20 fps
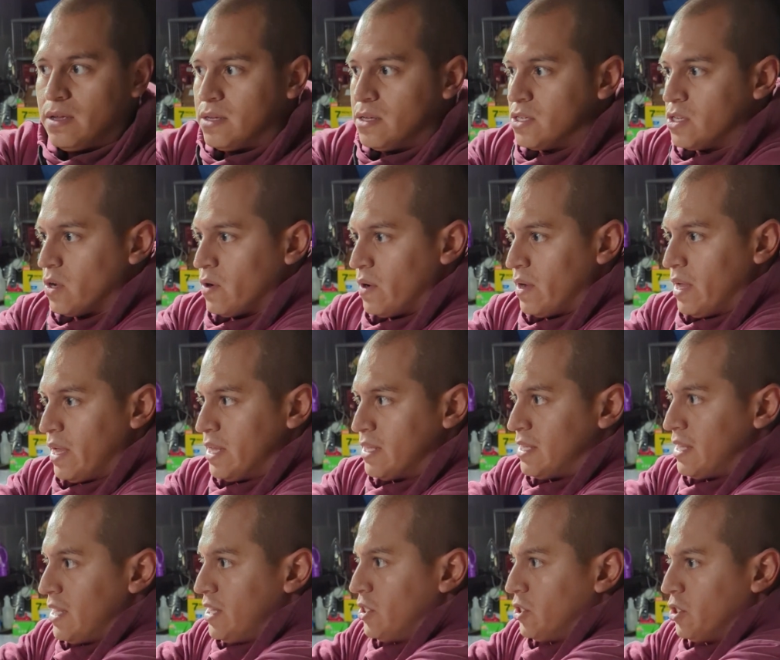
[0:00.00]
So it's
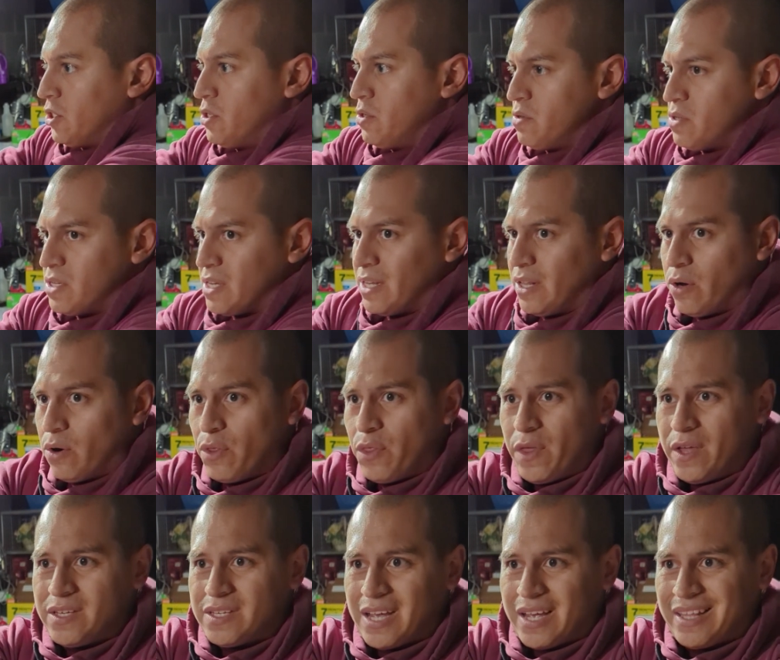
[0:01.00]
introducing little
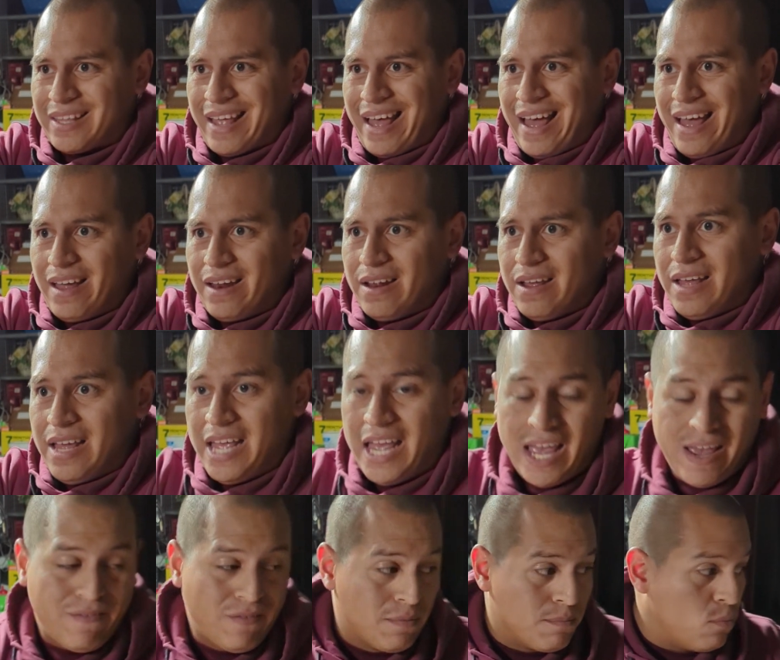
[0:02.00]
things like that,
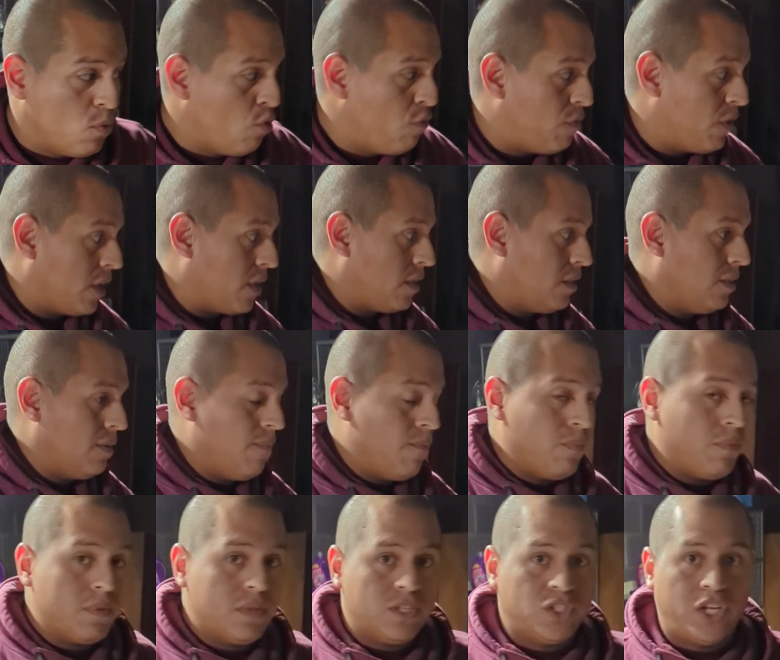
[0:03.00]
even moving,
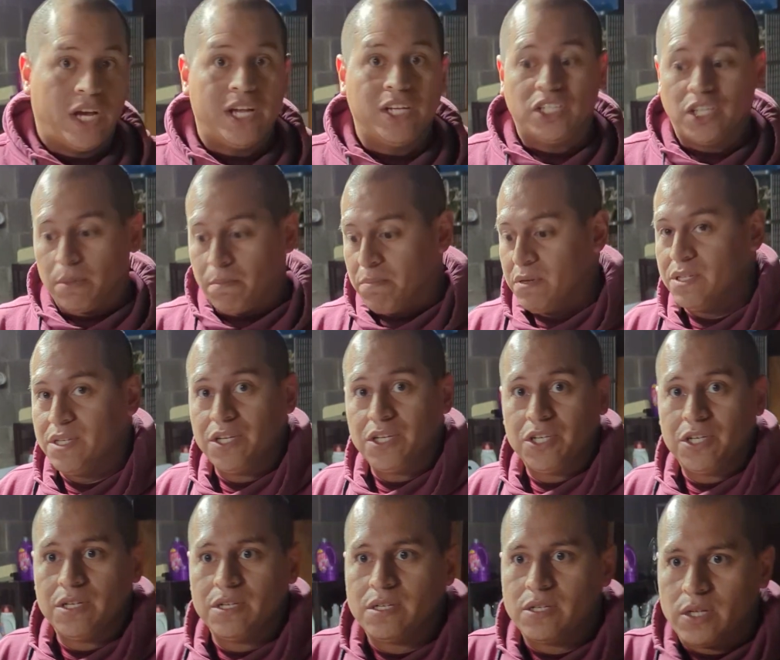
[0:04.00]
changing
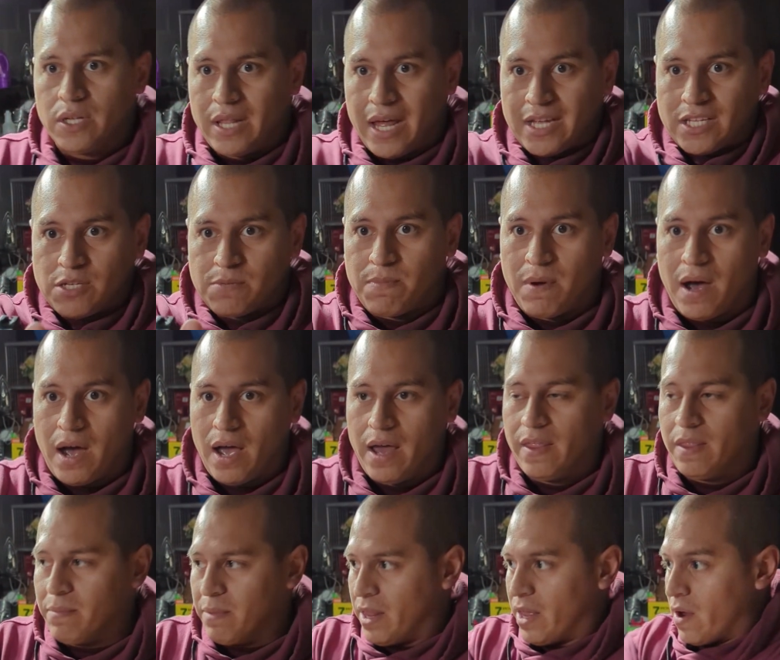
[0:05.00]
positions to that spot, and
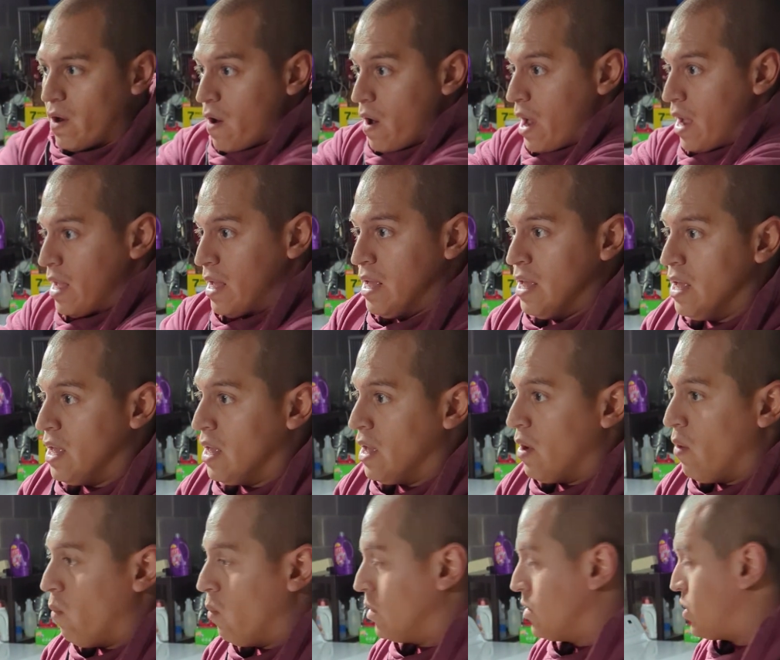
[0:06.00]
then you're like, all right,
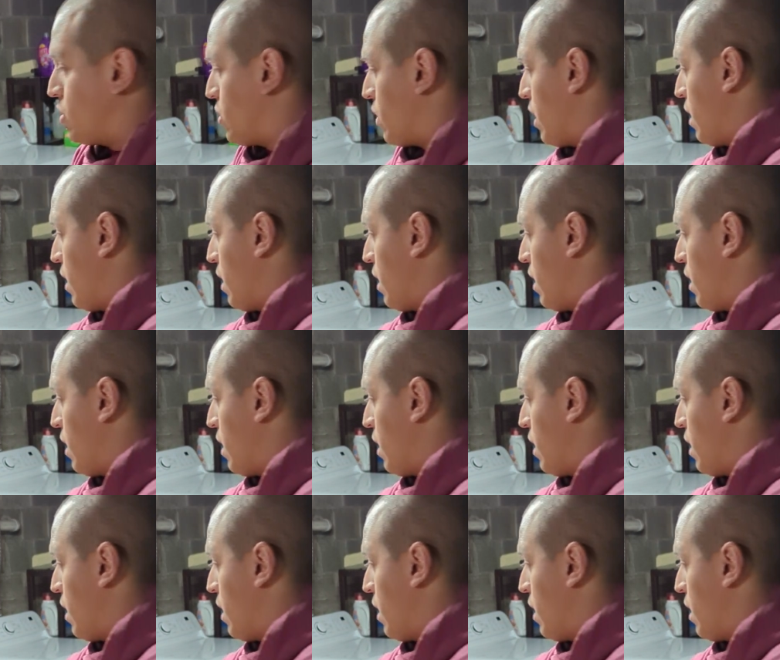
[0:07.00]
once you're